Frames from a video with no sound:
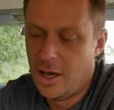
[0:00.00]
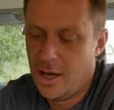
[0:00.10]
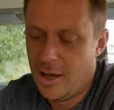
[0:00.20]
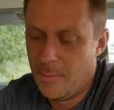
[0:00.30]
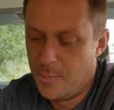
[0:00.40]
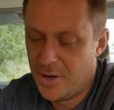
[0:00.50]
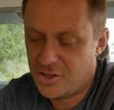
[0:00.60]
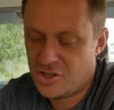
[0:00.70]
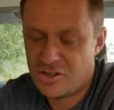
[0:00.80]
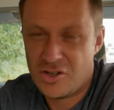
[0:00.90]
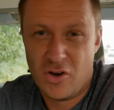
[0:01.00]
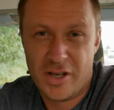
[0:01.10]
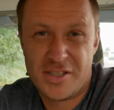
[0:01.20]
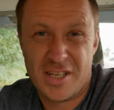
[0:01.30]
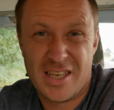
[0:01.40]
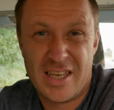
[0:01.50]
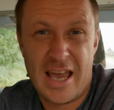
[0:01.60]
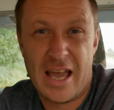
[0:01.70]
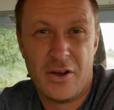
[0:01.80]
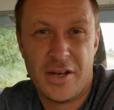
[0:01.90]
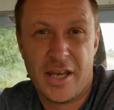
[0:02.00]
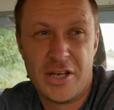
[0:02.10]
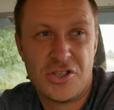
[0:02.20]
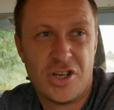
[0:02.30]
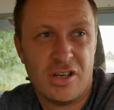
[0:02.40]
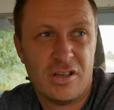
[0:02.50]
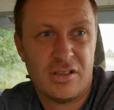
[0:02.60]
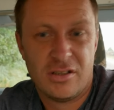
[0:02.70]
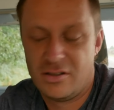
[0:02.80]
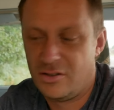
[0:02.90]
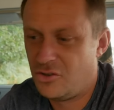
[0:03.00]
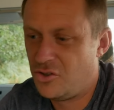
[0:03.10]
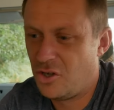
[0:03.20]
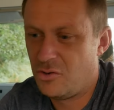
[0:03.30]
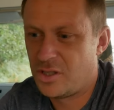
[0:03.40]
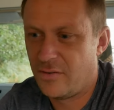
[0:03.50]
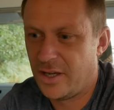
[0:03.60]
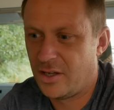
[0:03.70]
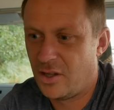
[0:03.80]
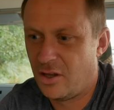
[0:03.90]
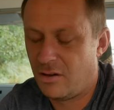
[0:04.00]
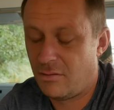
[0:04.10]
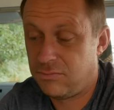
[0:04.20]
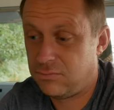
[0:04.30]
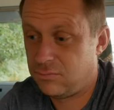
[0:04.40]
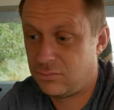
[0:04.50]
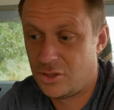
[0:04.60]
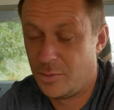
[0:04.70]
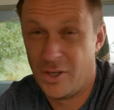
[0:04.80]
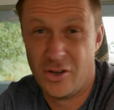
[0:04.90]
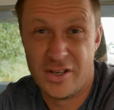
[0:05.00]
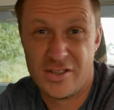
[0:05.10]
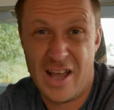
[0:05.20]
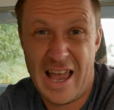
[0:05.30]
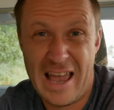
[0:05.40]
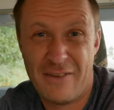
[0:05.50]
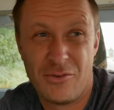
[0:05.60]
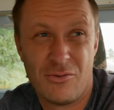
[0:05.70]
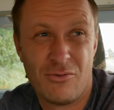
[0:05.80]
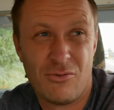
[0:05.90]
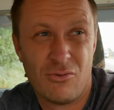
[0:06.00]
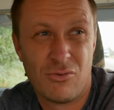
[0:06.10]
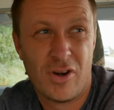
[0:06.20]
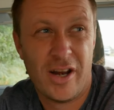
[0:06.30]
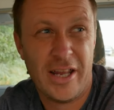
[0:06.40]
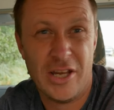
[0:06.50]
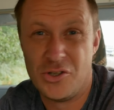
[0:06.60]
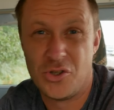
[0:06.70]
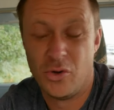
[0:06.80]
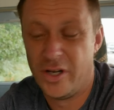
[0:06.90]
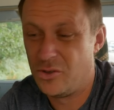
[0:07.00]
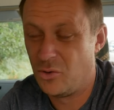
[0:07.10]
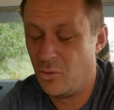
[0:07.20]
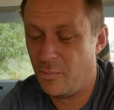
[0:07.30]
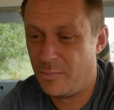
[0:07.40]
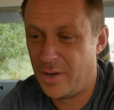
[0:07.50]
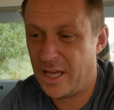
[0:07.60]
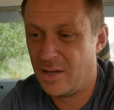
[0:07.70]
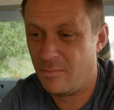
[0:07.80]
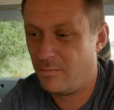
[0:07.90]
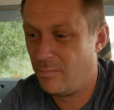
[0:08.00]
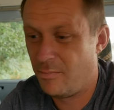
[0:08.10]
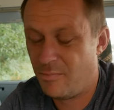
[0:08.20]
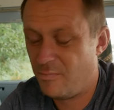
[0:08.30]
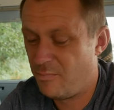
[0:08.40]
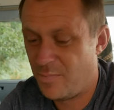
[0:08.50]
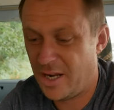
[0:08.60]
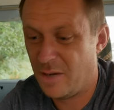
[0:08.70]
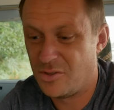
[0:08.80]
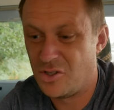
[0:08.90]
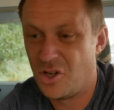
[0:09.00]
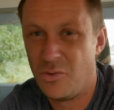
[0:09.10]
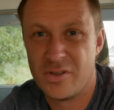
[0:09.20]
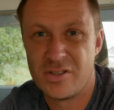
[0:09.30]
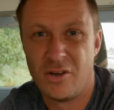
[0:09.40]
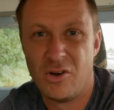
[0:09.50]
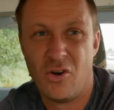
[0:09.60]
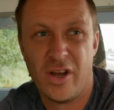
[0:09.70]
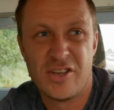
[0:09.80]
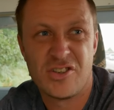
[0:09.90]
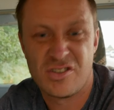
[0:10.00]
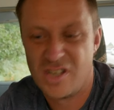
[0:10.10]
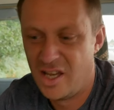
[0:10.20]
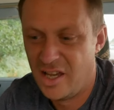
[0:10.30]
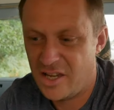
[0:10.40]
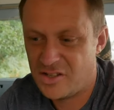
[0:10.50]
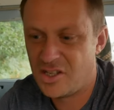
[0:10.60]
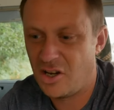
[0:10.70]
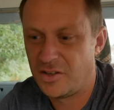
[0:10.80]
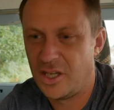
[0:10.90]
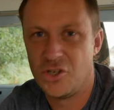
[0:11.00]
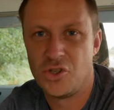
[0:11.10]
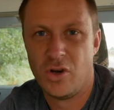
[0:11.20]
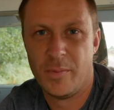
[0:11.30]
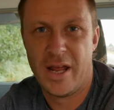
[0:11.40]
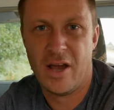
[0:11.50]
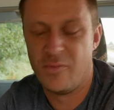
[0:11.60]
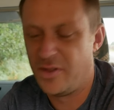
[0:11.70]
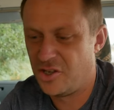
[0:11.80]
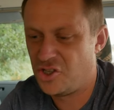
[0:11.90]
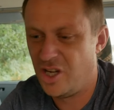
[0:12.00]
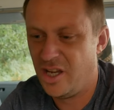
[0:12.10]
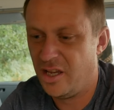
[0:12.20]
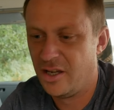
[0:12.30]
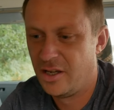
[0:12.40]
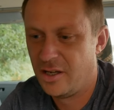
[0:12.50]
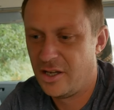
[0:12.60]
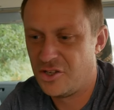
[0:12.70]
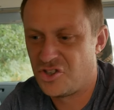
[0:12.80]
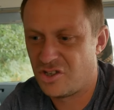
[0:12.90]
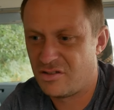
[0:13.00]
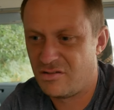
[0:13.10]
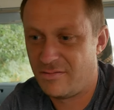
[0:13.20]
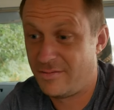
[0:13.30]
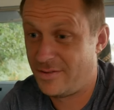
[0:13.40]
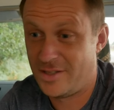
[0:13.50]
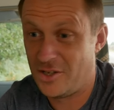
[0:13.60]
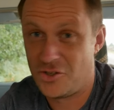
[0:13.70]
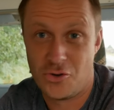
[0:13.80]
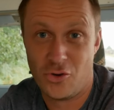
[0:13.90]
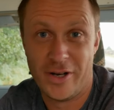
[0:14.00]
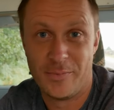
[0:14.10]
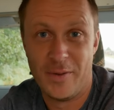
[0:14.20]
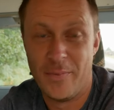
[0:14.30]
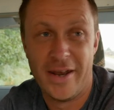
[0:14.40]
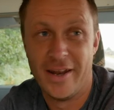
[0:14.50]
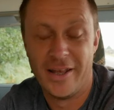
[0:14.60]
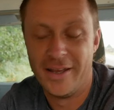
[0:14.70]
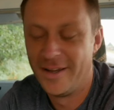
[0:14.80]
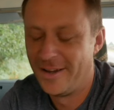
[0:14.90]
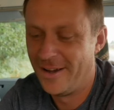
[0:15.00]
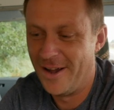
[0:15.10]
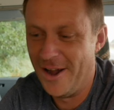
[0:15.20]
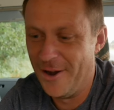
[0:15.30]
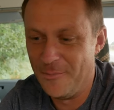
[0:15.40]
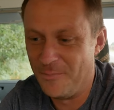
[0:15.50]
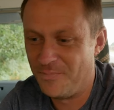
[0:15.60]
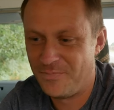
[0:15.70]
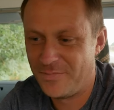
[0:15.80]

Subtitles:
But it's just nice to get out in nature, do something that, to be honest, I haven't really enjoyed or been able to do in so long. It sucked the enjoyment out of me. This year has just destroyed me mentally. We don't